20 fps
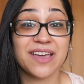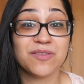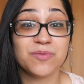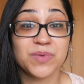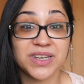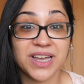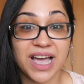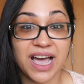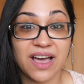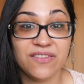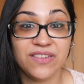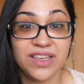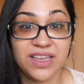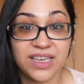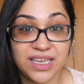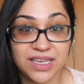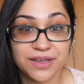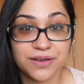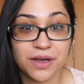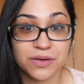I've been
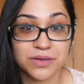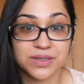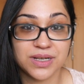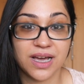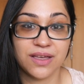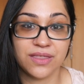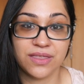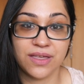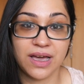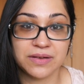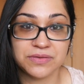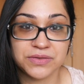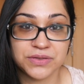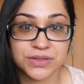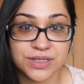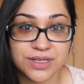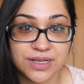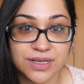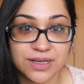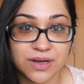having ego death
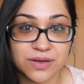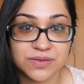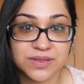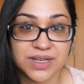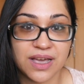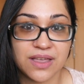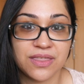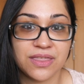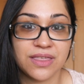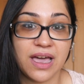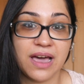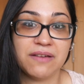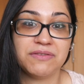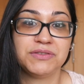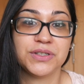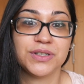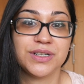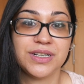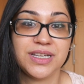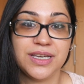after ego death
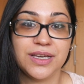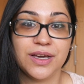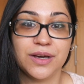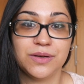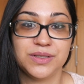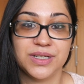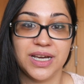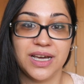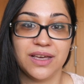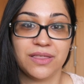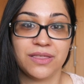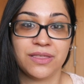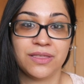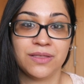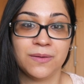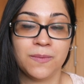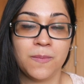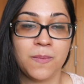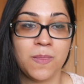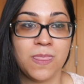after ego
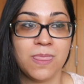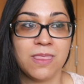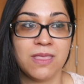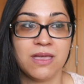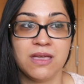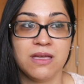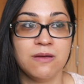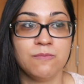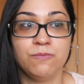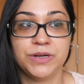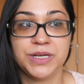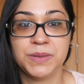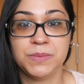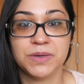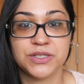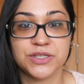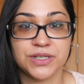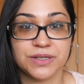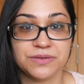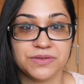death
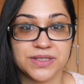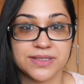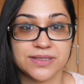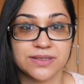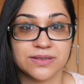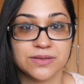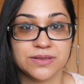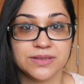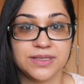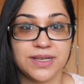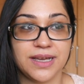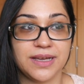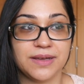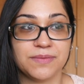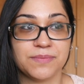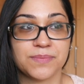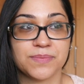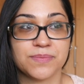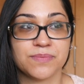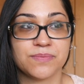pretty much every single
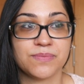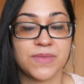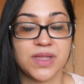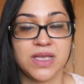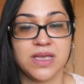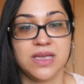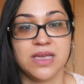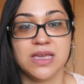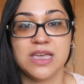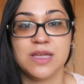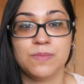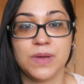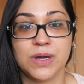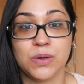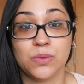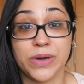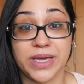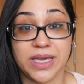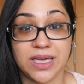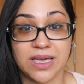day. In
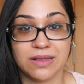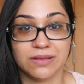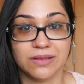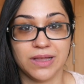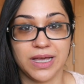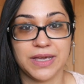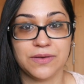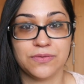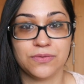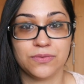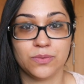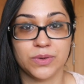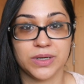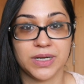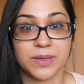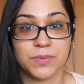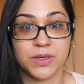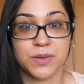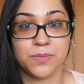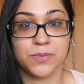my waking life,
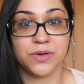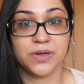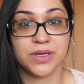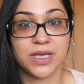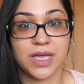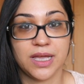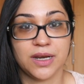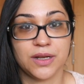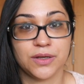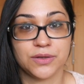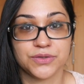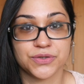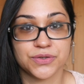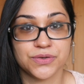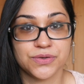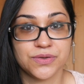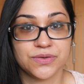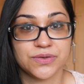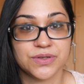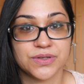when I'm communicating
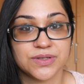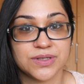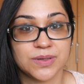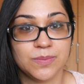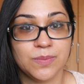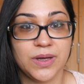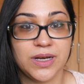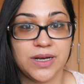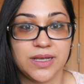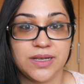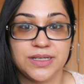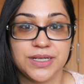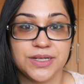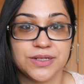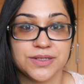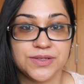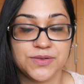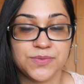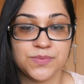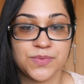truth to somebody
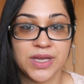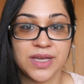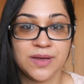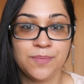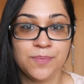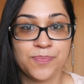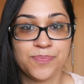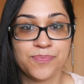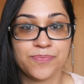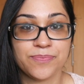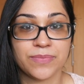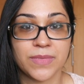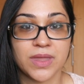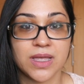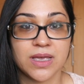dear to me,